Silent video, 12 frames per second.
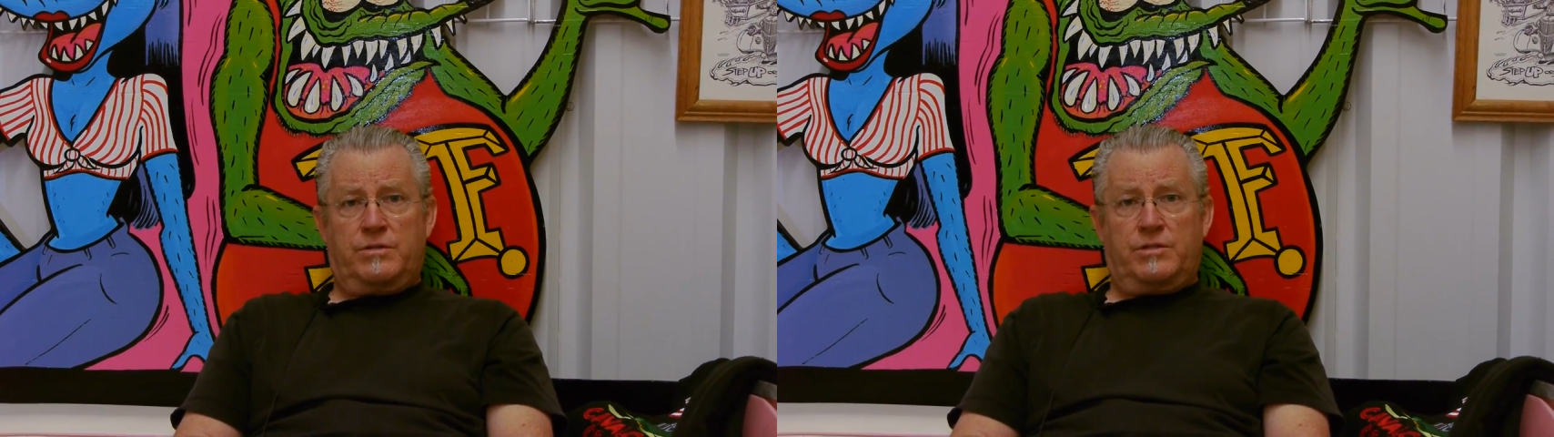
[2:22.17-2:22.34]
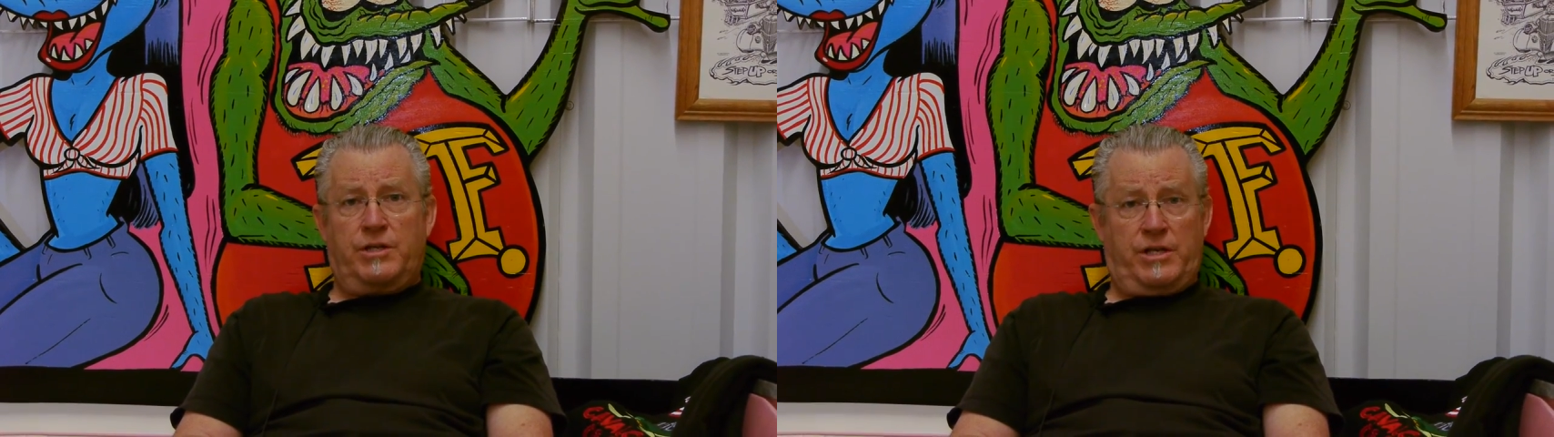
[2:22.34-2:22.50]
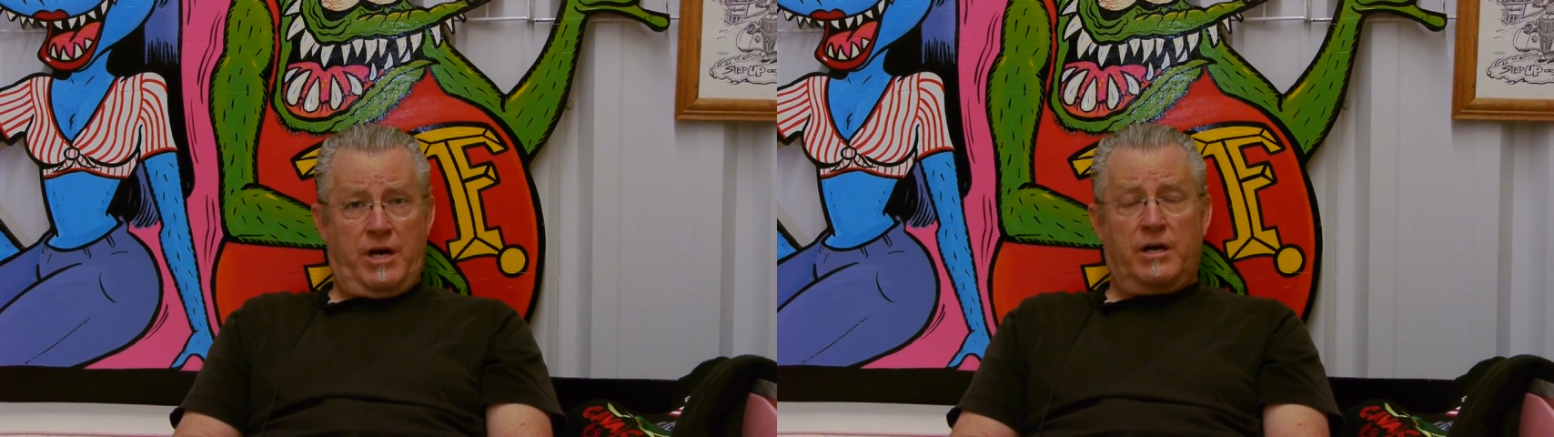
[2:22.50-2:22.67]

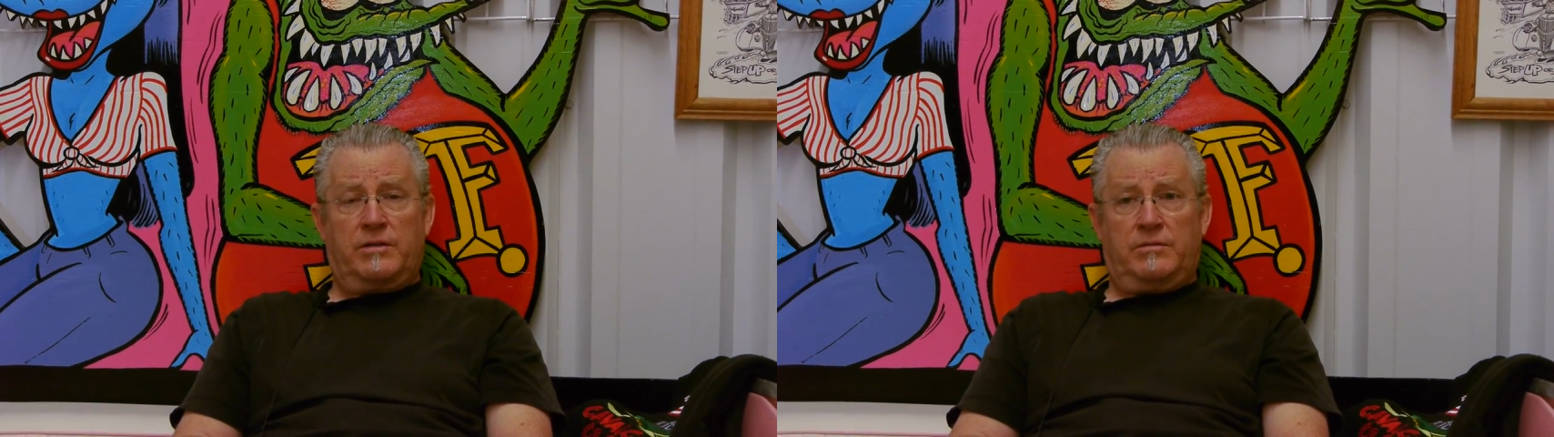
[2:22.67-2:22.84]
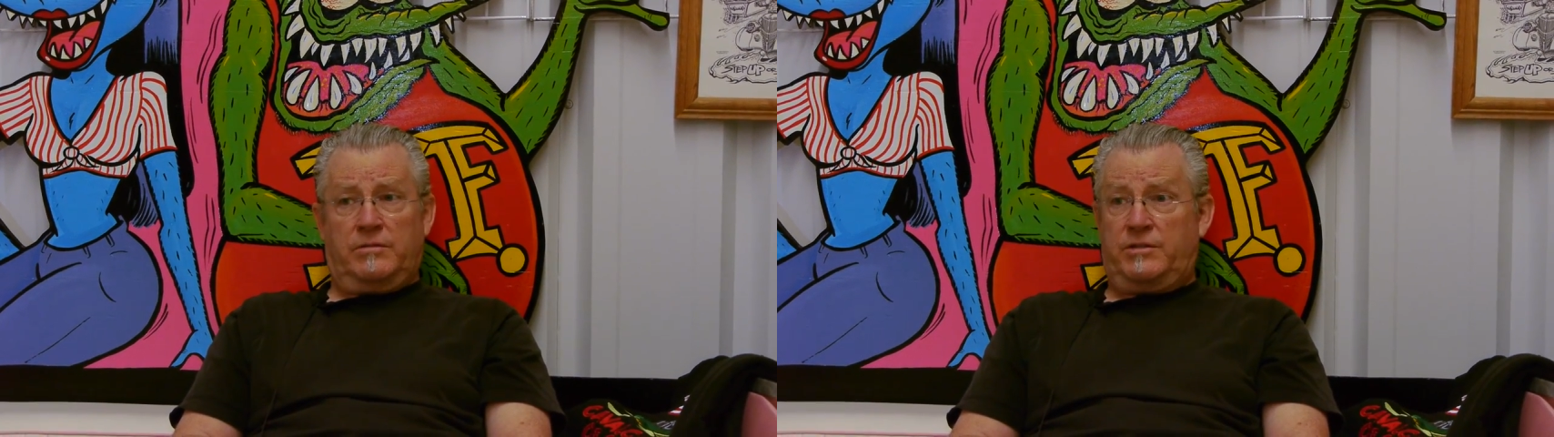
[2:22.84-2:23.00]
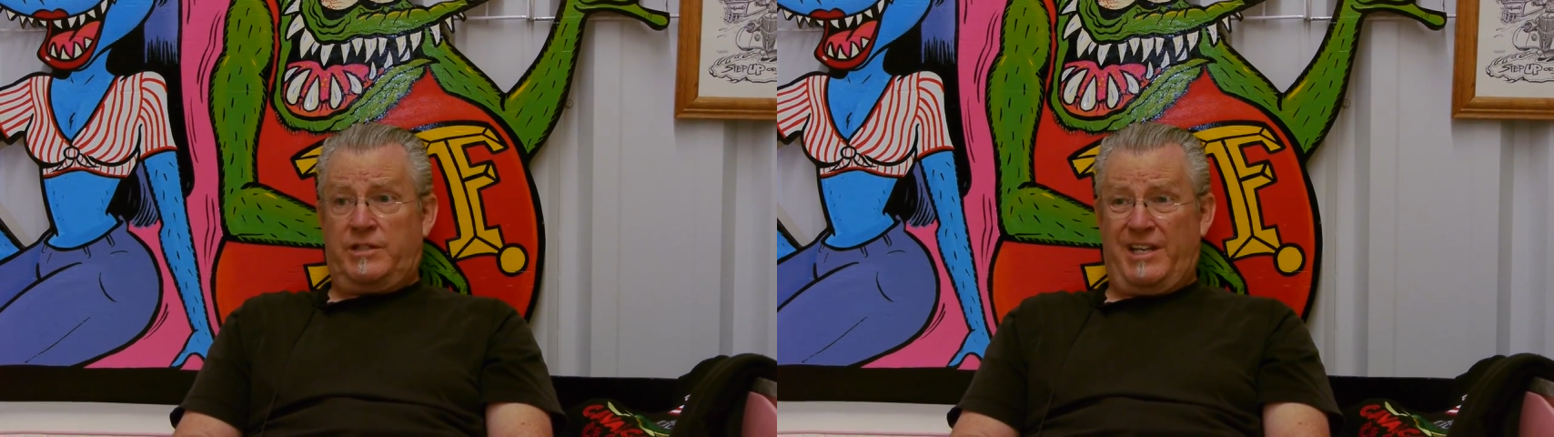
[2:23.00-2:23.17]

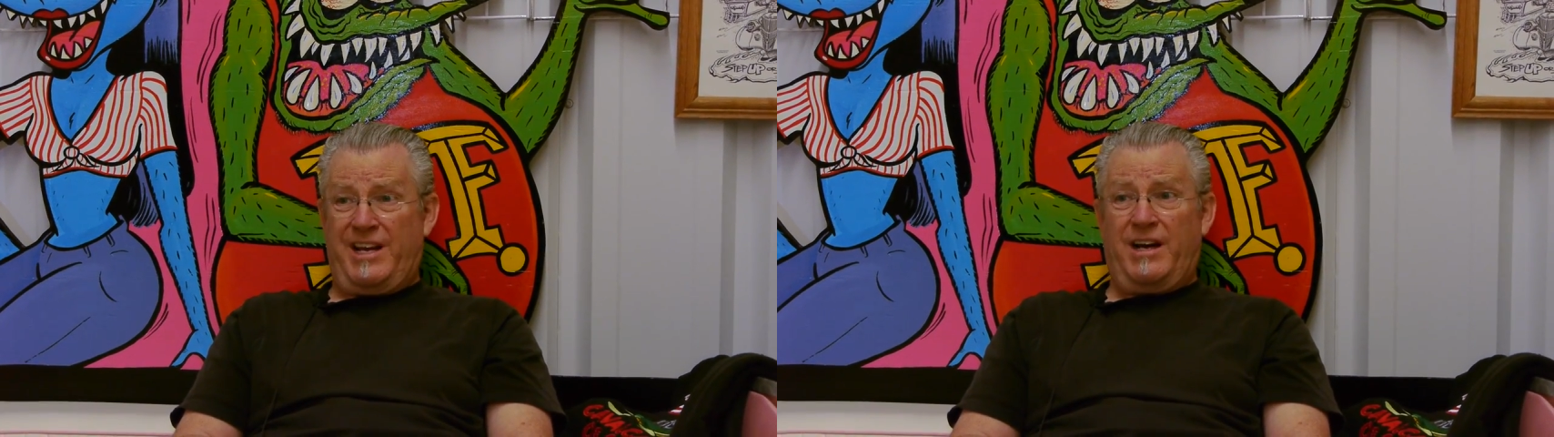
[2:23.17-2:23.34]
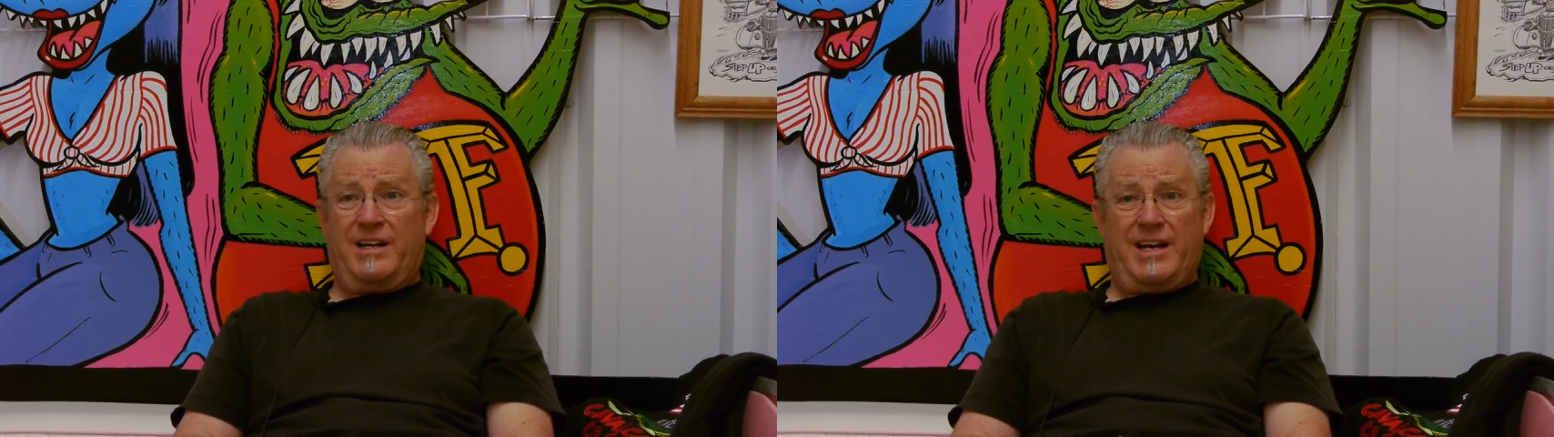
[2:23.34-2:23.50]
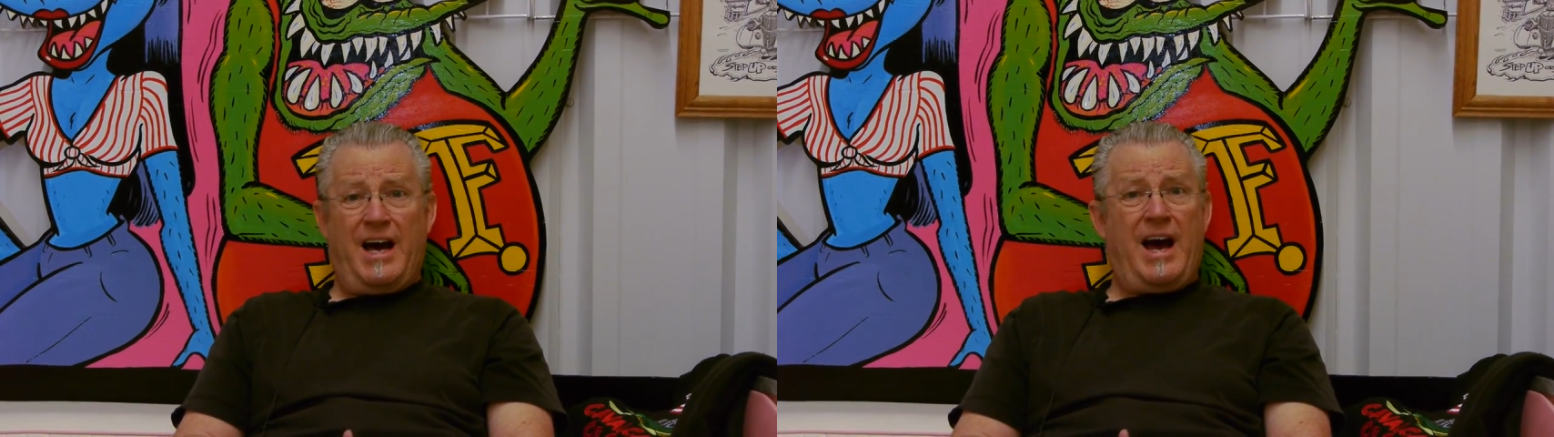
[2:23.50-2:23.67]

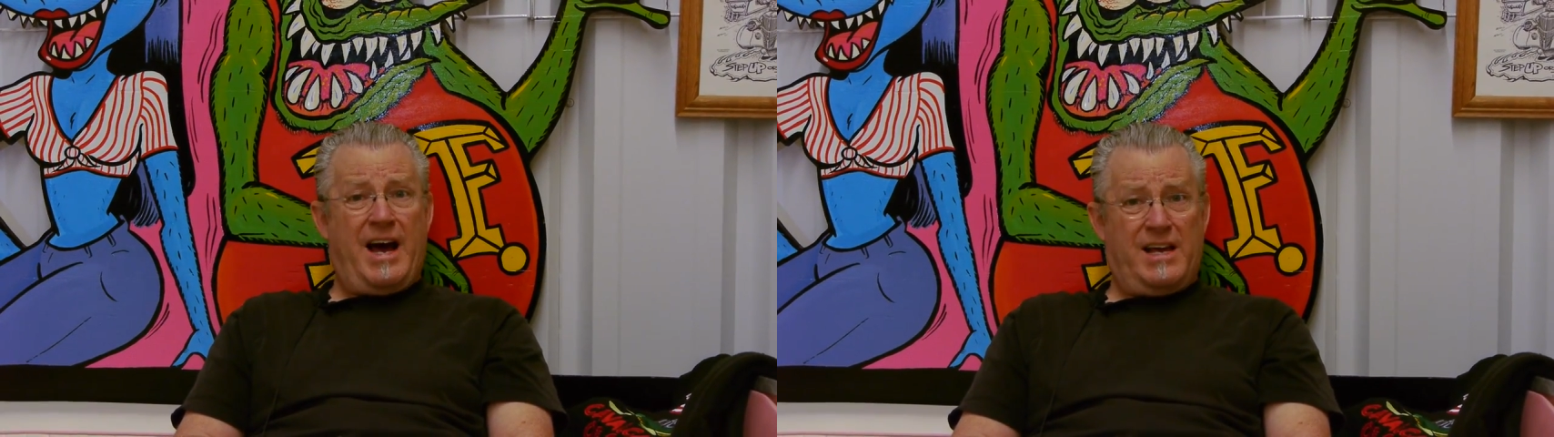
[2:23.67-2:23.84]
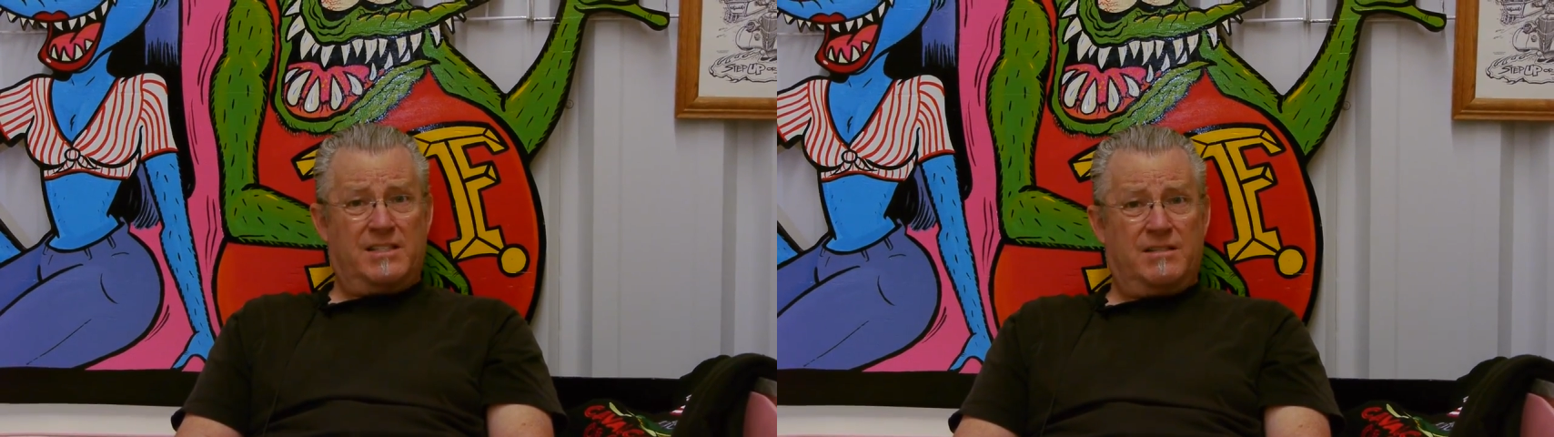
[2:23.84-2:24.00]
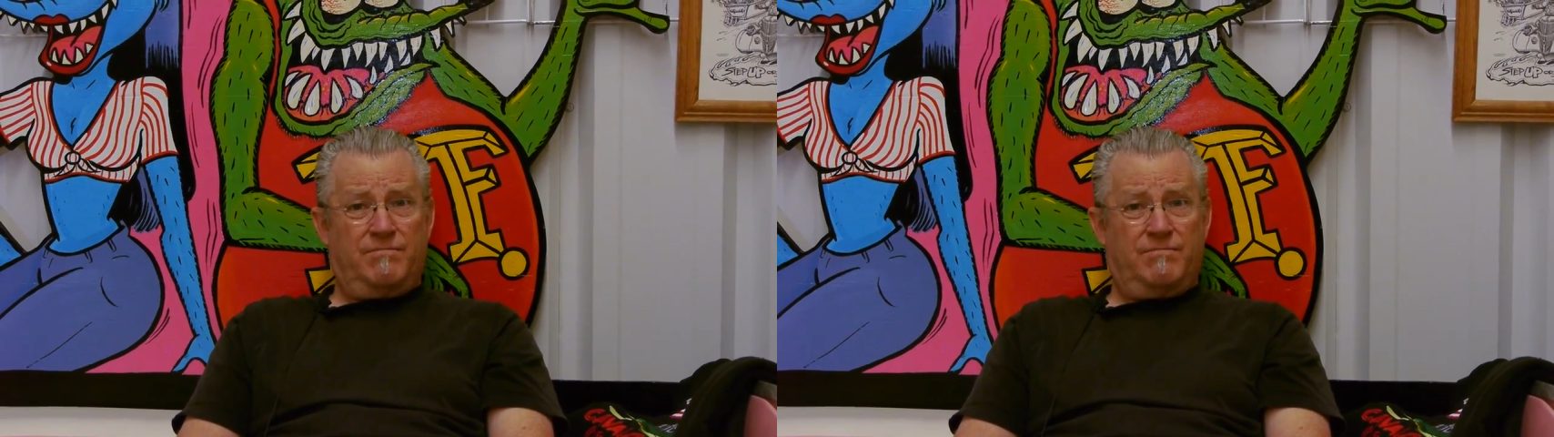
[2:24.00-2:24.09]
young guys.